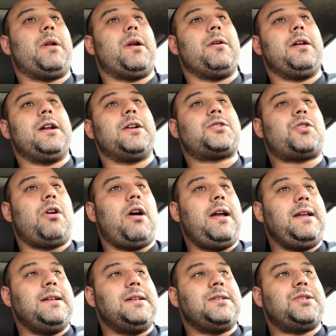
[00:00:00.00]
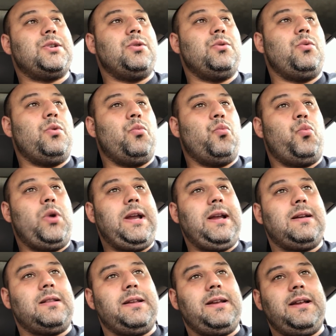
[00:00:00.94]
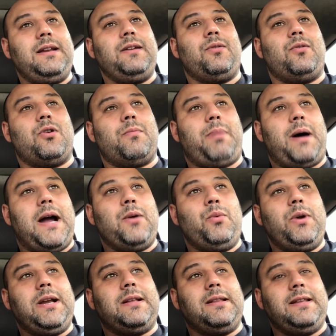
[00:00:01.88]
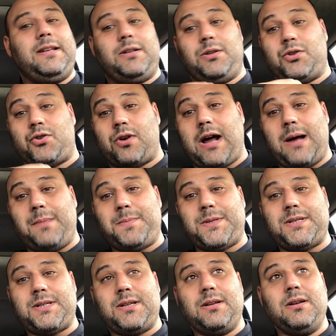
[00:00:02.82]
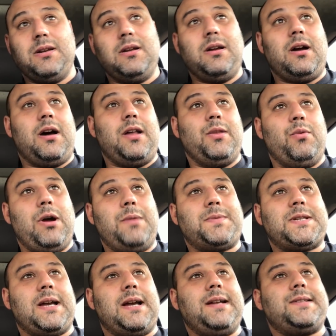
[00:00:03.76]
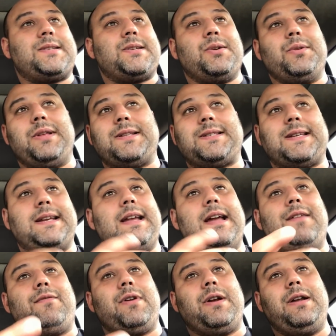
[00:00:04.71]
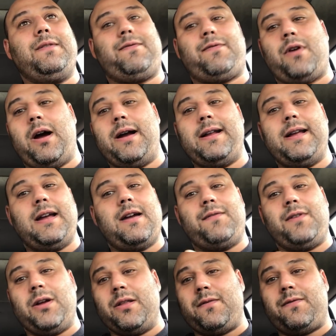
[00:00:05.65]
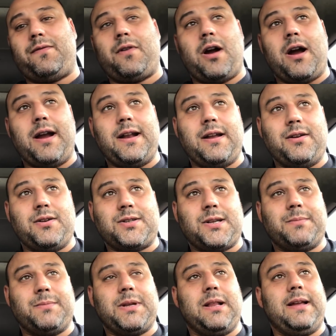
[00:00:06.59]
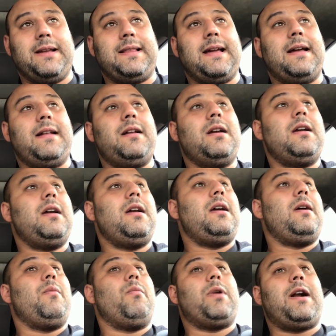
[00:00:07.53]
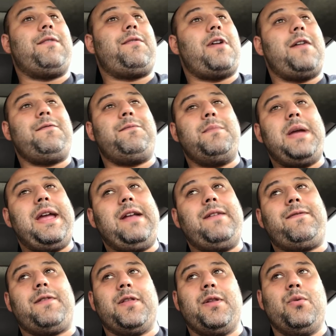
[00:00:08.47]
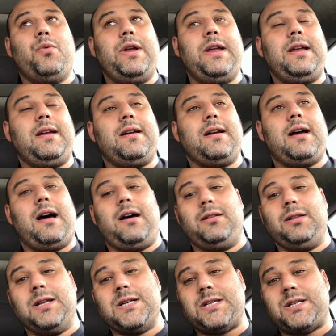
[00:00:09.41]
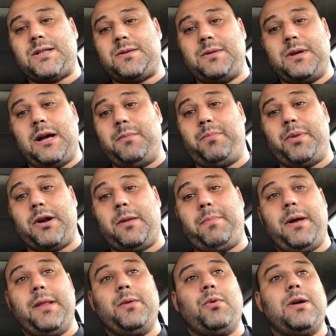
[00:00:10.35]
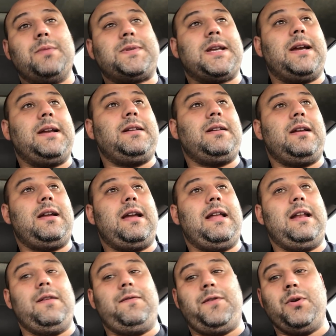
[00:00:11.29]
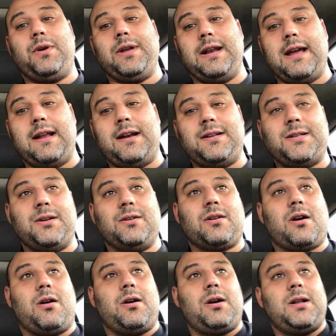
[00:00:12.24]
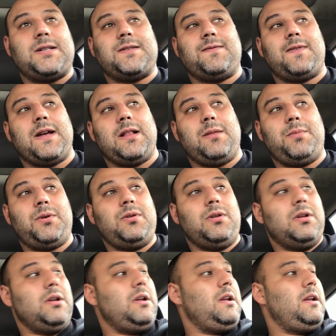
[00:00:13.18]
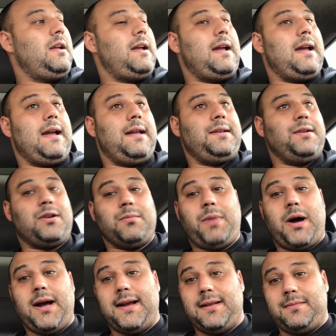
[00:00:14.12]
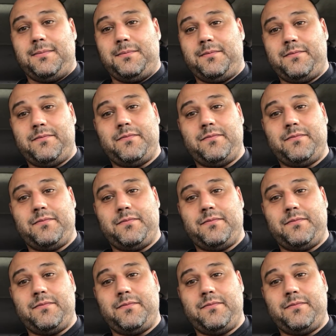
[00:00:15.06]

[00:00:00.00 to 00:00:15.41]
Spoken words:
but I'm going to try and do weekly or bi-weekly drops on the website. So let's say every Friday, every other Friday, or something like that. Whatever I've made for the week, I'll put up on the website, and if you can add it to your cart, it's available, and you can buy it.